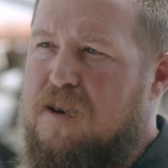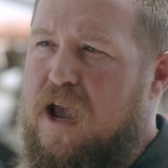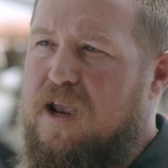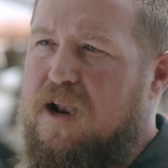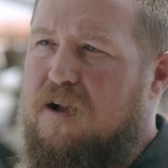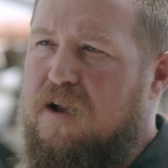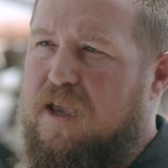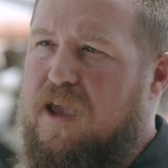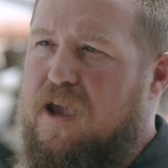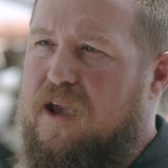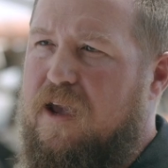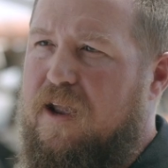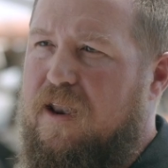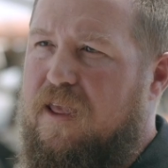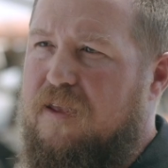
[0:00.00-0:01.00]
Knight Hawk
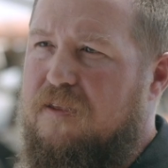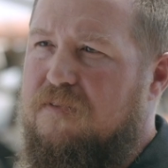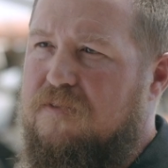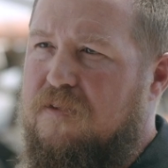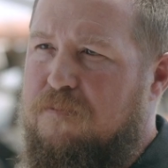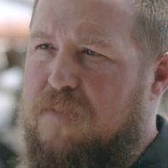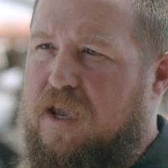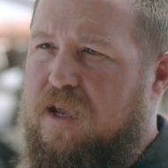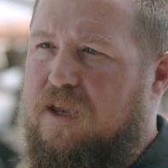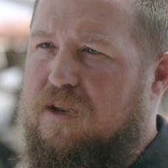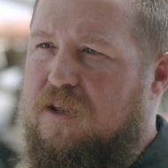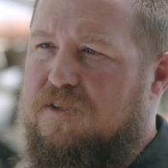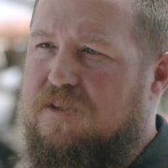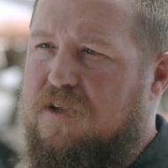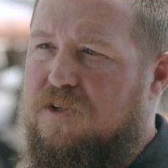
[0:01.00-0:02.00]
had to make a
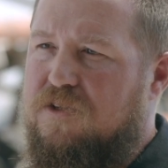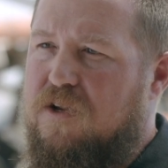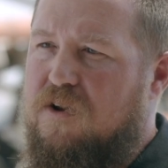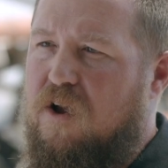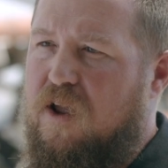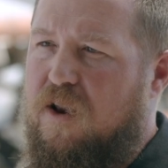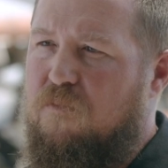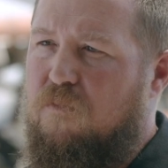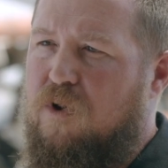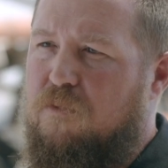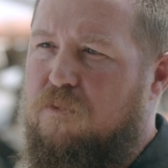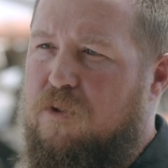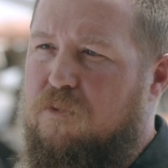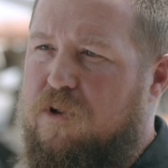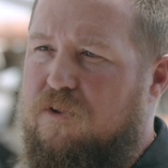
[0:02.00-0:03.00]
decision on what
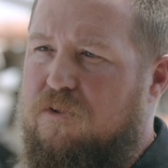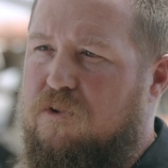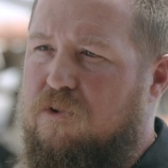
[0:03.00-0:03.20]
we would